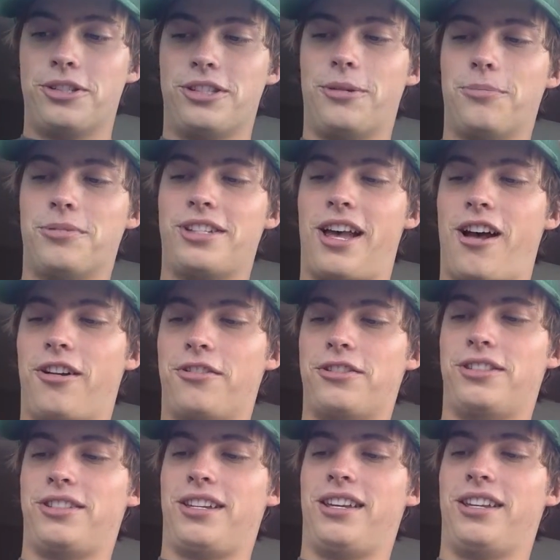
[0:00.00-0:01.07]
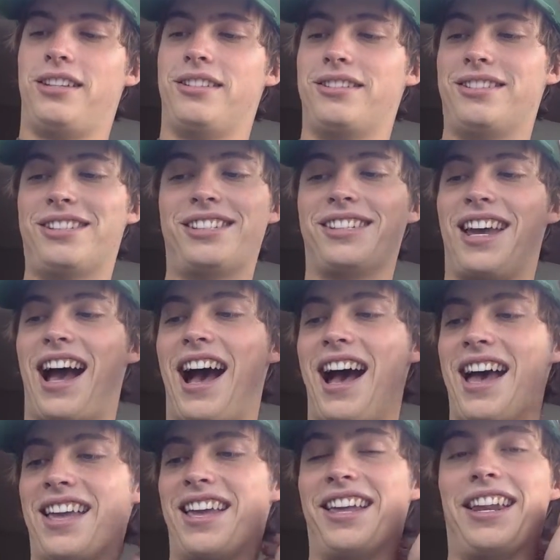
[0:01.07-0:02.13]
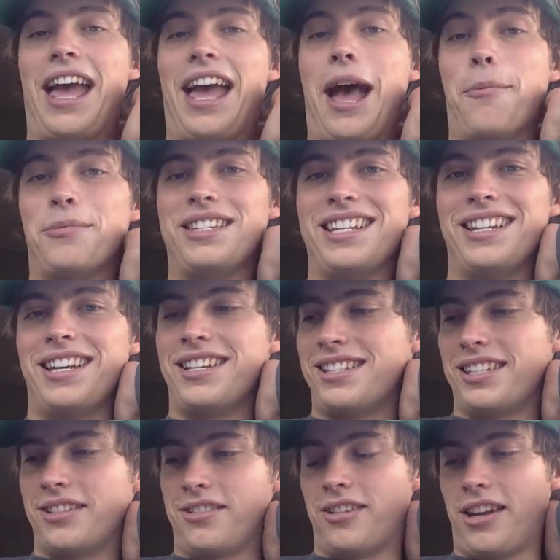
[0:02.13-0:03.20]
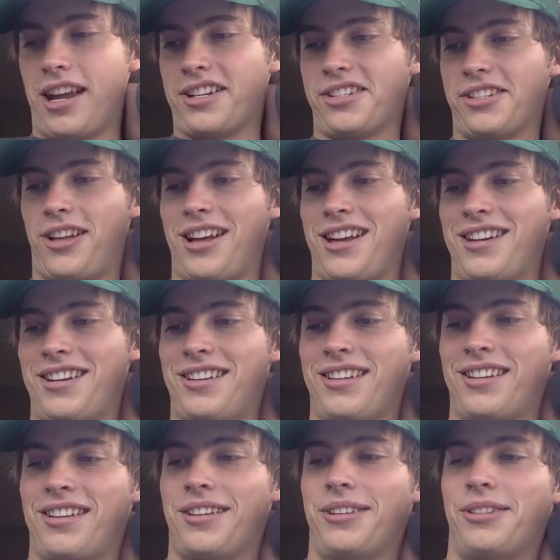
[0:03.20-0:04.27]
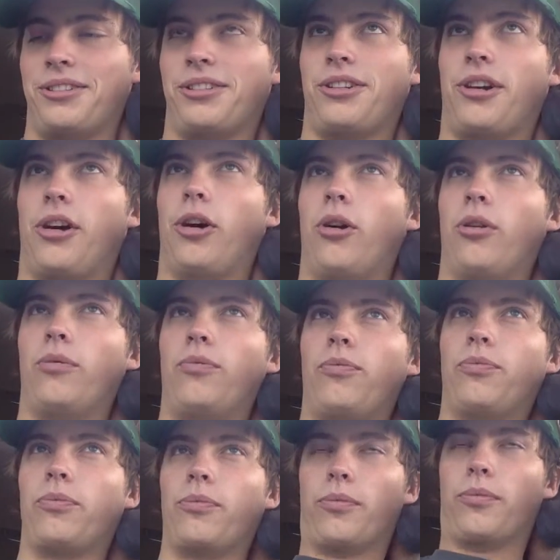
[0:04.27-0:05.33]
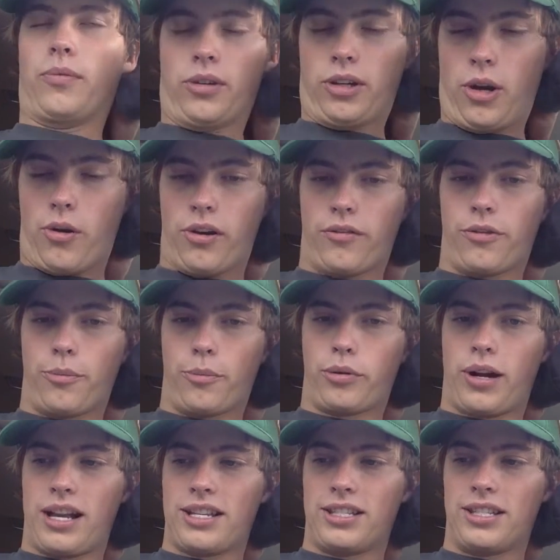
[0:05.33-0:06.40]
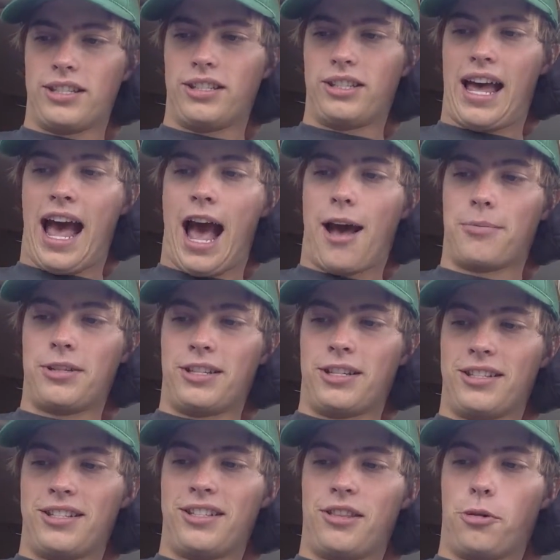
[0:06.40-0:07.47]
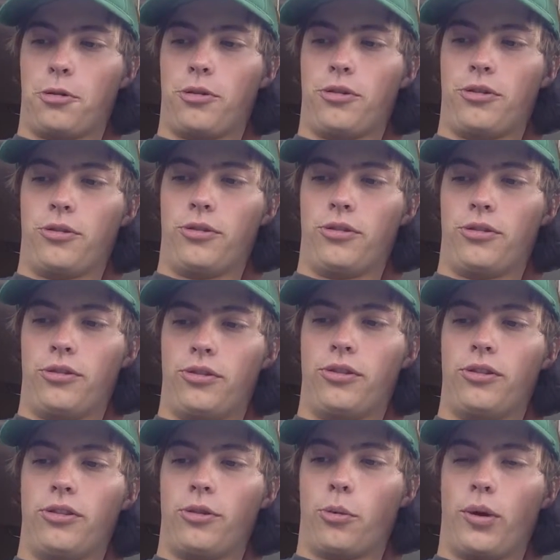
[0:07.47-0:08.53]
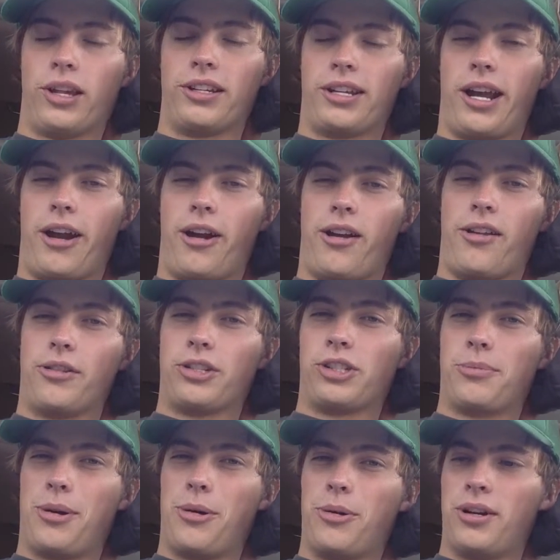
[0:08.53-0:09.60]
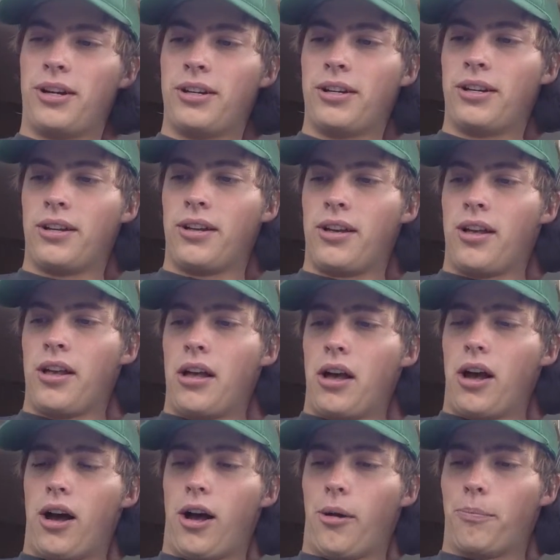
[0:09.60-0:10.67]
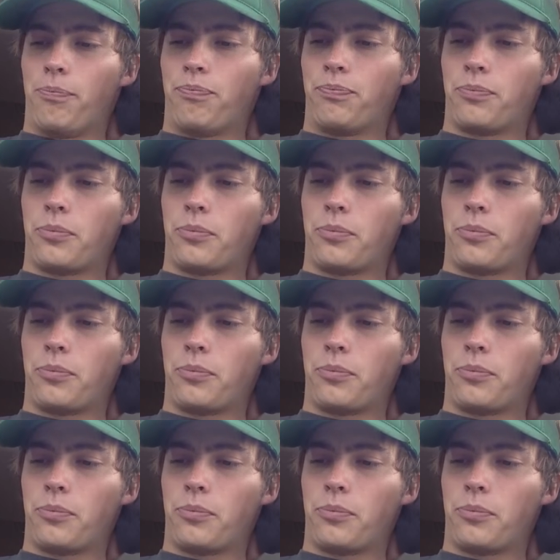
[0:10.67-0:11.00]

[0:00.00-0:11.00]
themselves in sky, in emptiness is the next line. So going from presence to absence, the wind carrying the smoke. And